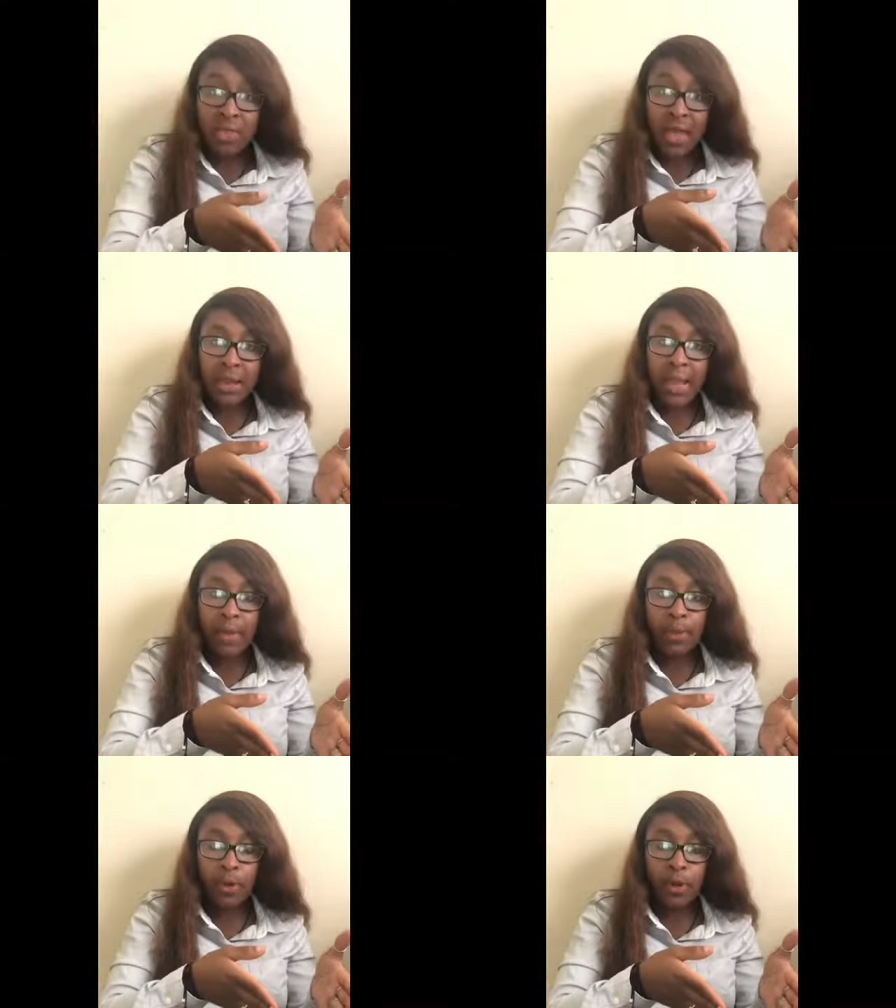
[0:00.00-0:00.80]
that
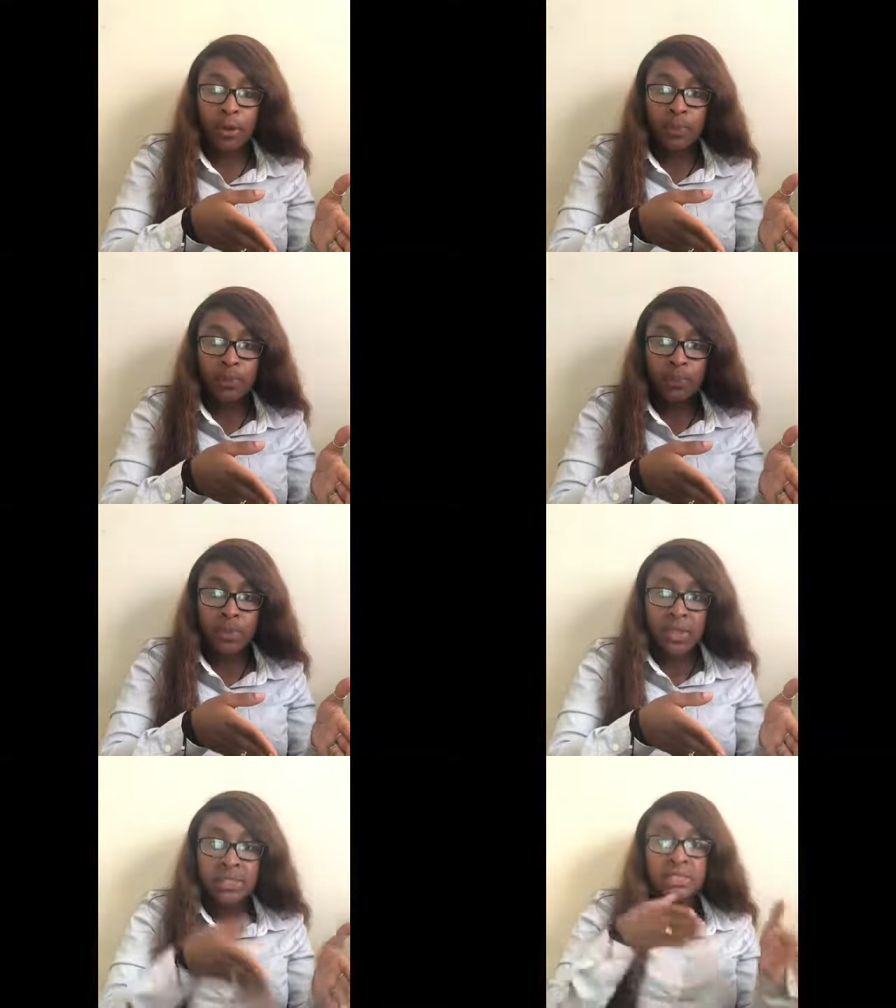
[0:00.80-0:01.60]
labor
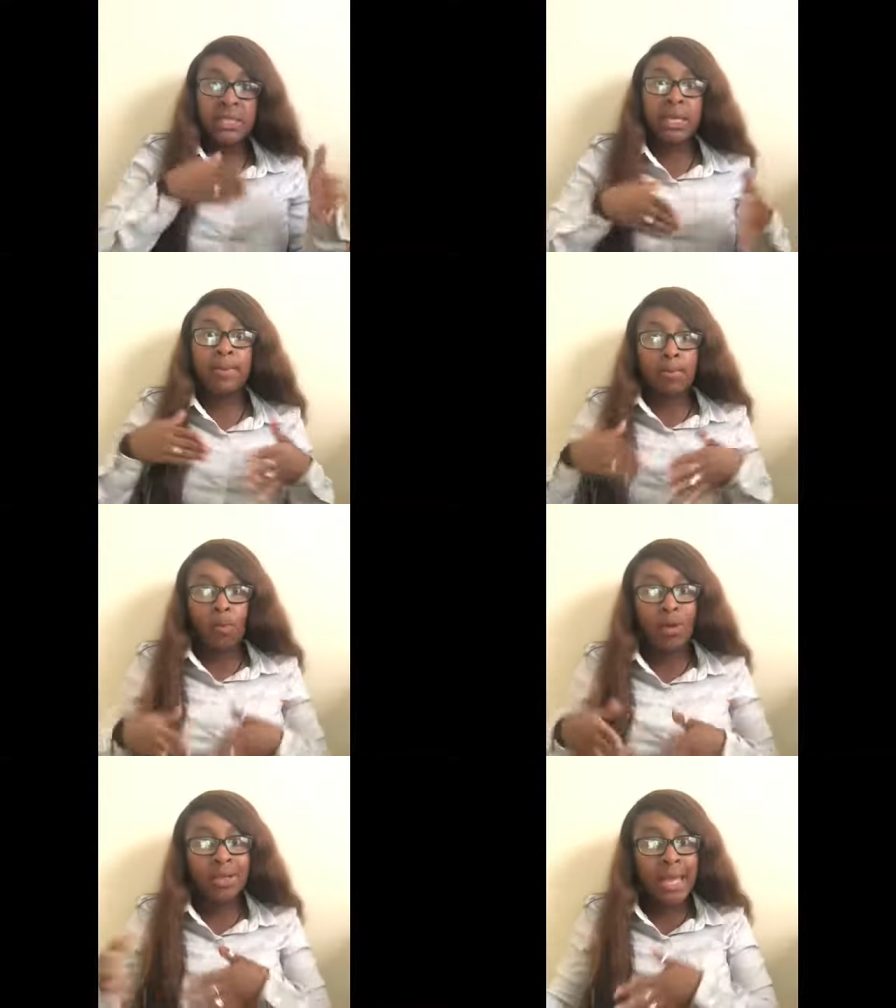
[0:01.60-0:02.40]
to get
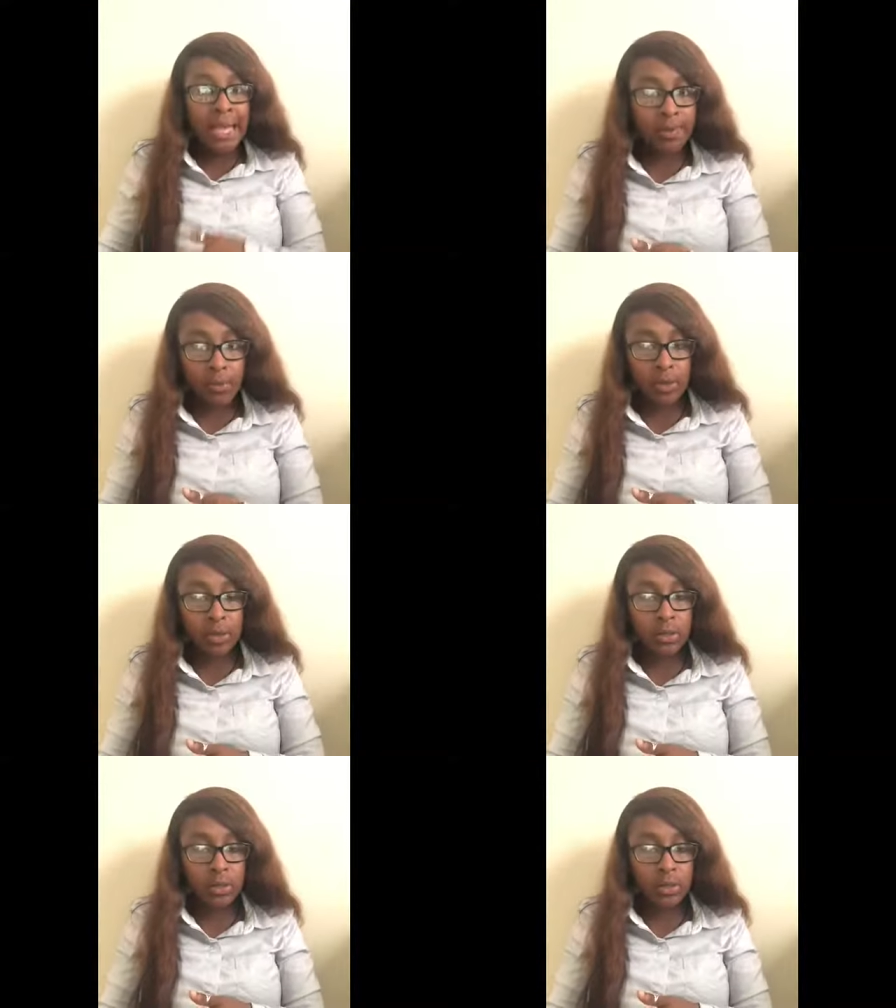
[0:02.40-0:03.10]
more labor.